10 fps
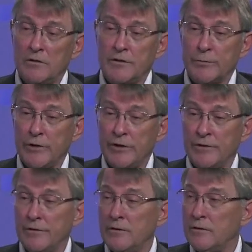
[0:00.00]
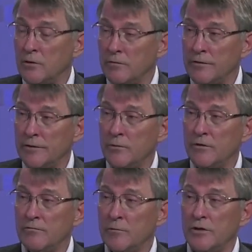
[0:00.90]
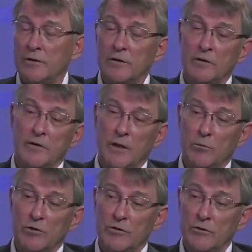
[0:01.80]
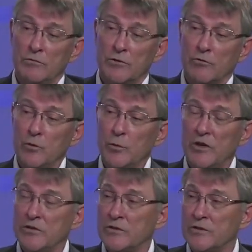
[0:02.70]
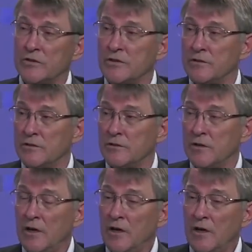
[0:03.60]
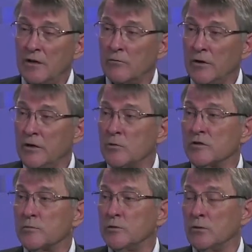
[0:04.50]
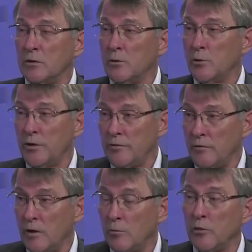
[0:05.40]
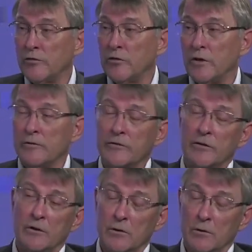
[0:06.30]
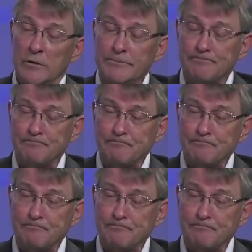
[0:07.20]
Despite COVID, we've been able to recruit patients at the Radium Hospital where we've got both trials ongoing.